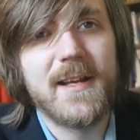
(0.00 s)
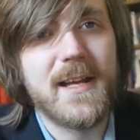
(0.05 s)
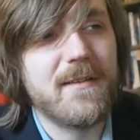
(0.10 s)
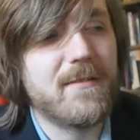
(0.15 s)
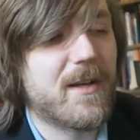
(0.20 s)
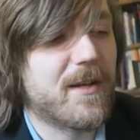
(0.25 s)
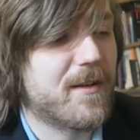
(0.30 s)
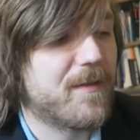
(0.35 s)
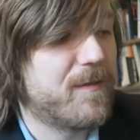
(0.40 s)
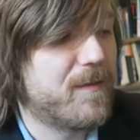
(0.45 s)
I
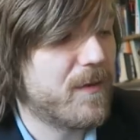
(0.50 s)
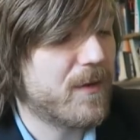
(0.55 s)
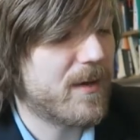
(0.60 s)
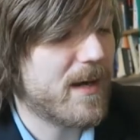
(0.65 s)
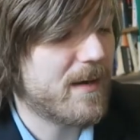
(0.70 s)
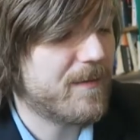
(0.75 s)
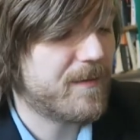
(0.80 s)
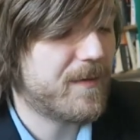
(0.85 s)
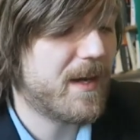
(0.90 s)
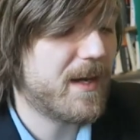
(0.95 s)
gave it like a
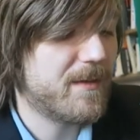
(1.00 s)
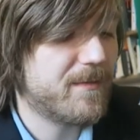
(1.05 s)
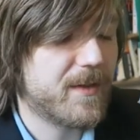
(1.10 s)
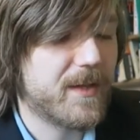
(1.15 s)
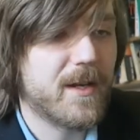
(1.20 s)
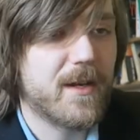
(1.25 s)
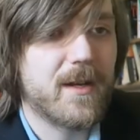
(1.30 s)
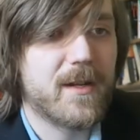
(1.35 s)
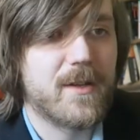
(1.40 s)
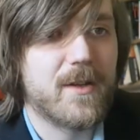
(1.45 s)
four out of
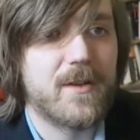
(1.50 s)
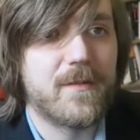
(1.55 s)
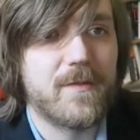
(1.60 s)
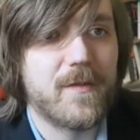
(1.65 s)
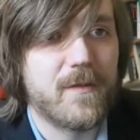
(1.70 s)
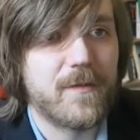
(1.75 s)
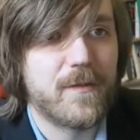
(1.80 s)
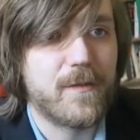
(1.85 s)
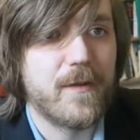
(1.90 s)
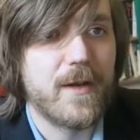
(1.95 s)
five, and I got
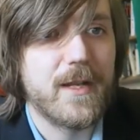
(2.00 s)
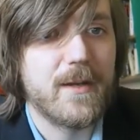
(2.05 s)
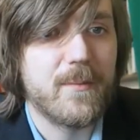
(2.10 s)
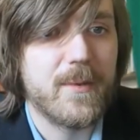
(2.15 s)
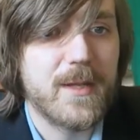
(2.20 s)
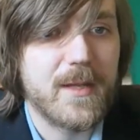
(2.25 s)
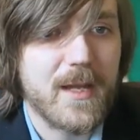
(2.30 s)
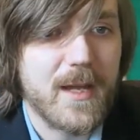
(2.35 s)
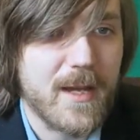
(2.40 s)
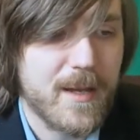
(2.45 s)
it for free
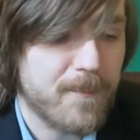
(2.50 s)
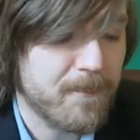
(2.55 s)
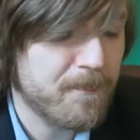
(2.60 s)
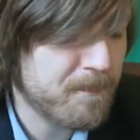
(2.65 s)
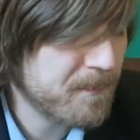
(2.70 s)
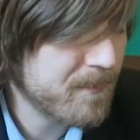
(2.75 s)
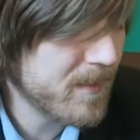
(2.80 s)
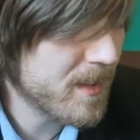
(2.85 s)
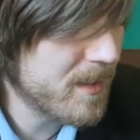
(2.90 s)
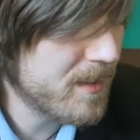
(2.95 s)
with
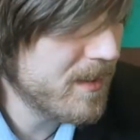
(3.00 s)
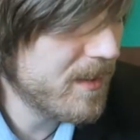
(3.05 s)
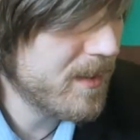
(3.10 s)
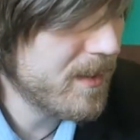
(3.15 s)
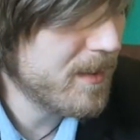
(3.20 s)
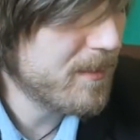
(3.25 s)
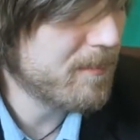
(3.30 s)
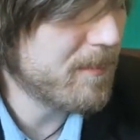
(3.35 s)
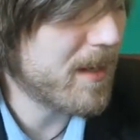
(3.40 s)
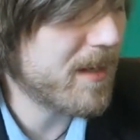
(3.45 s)
um,
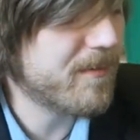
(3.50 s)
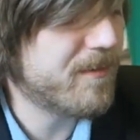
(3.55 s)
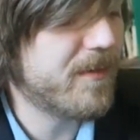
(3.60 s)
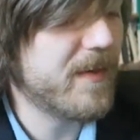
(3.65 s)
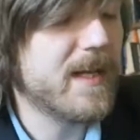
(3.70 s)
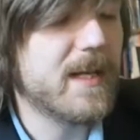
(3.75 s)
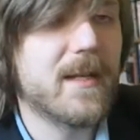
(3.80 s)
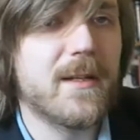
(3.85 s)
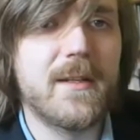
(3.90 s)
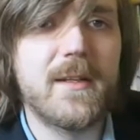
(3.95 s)
my
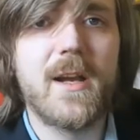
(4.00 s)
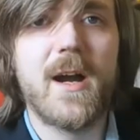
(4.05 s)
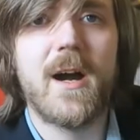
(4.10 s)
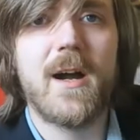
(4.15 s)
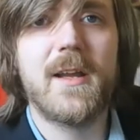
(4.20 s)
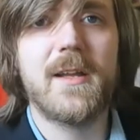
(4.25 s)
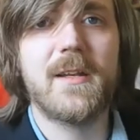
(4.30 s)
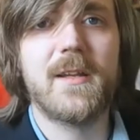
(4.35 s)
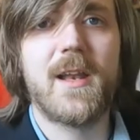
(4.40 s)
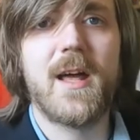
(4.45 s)
vegan
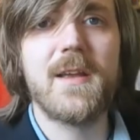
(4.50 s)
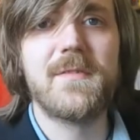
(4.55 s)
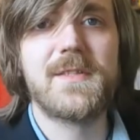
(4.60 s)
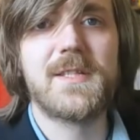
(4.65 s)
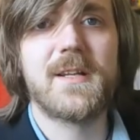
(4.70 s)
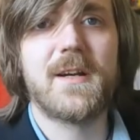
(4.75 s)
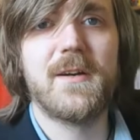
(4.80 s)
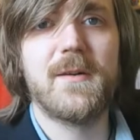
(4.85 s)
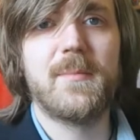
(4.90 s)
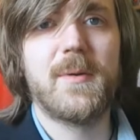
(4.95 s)
kind
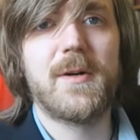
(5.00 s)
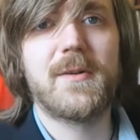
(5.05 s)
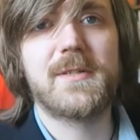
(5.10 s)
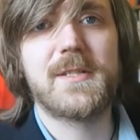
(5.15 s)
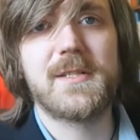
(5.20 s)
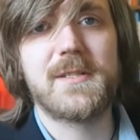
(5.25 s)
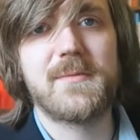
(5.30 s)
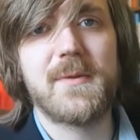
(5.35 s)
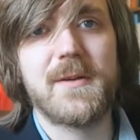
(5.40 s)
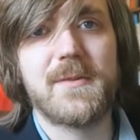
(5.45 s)
lifestyle
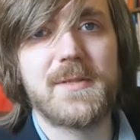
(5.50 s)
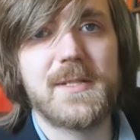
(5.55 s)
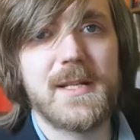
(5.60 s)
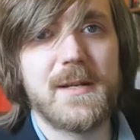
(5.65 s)
box as well.